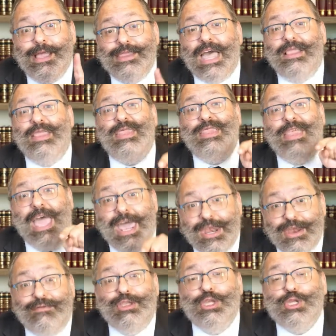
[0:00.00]
that
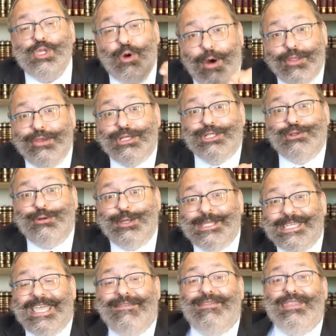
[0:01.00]
then, if there's no other
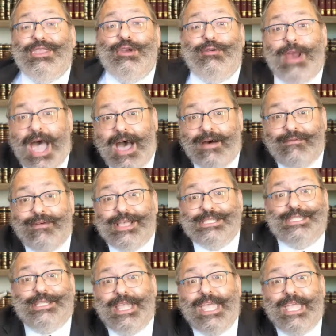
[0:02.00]
choice, even the Rav
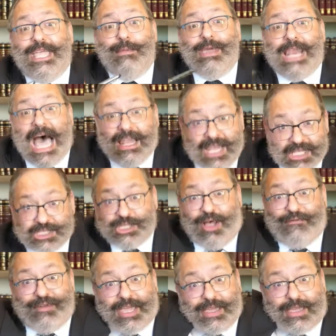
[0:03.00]
has to take him in. Allah
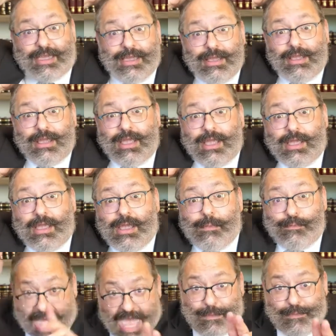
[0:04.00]
Sufik!
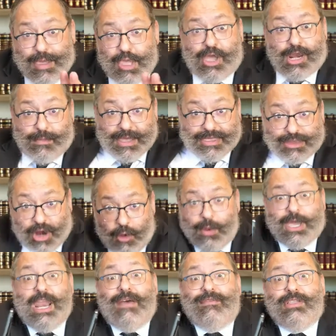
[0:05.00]
Maybe you're going to be
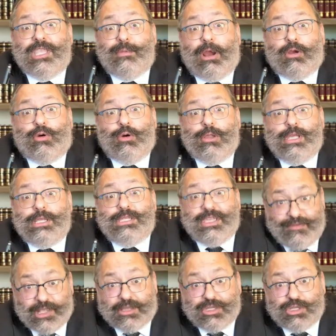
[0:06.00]
throwing an Evan to Markulis.
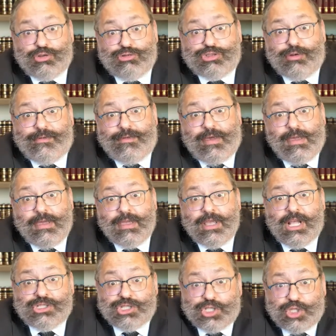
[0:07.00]
If he doesn't do truva,
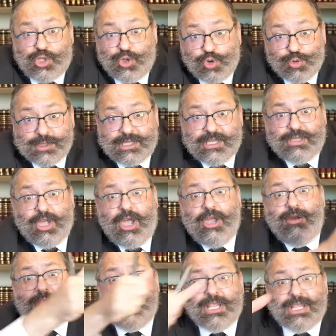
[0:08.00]
he'll just use the Torah
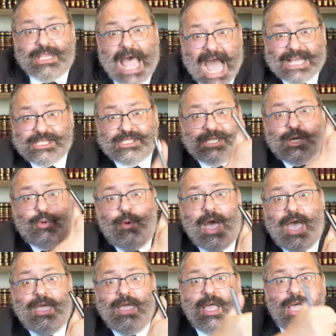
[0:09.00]
in a toxic
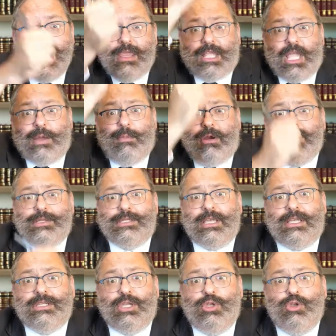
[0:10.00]
way. Like the Gemara
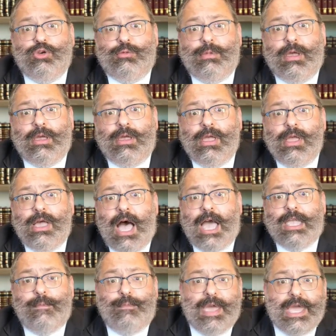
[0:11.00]
says in Yuma,
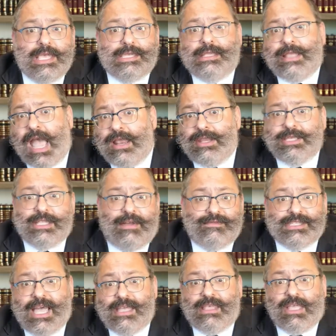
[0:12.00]
Ayin Beis and Tainas
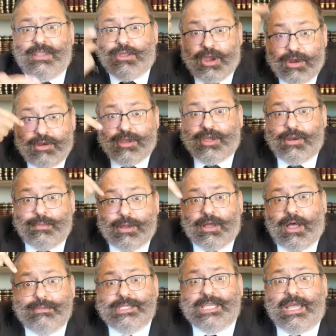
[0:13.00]
Dav Zion." that Torah can
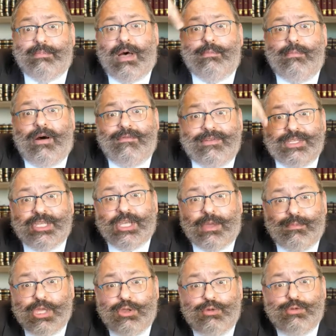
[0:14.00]
become mavis. It
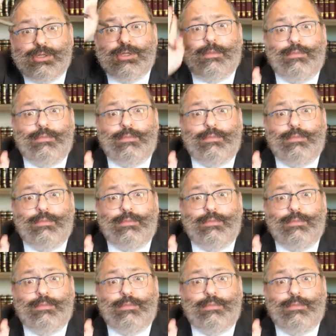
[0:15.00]
can be used